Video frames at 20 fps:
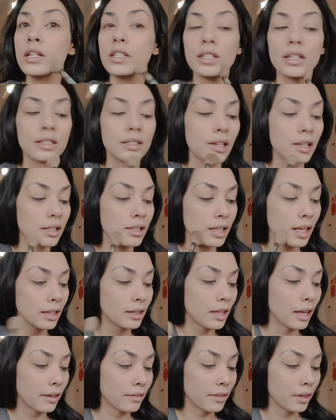Just to
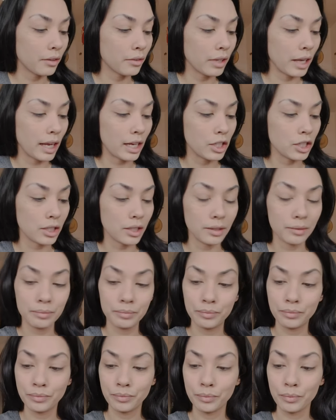set that foundation.
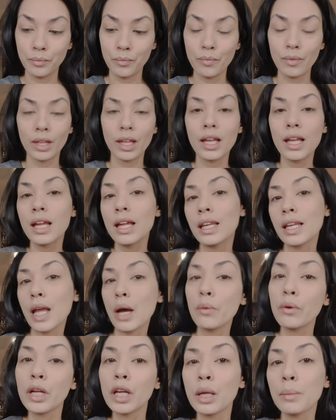
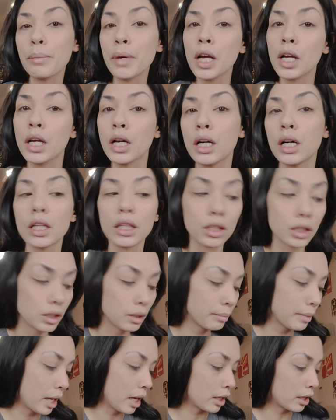Now we're gonna put
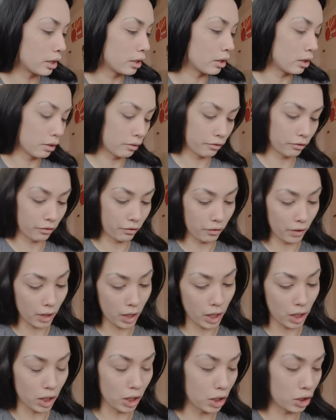color back in our
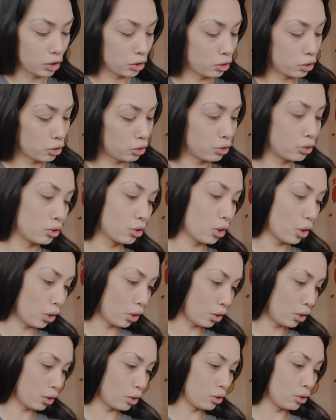face,
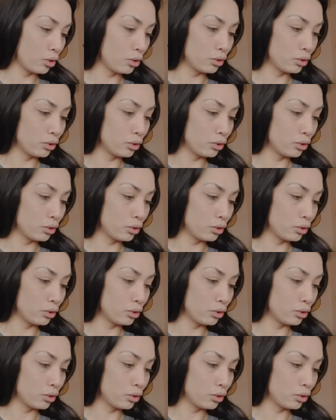yes.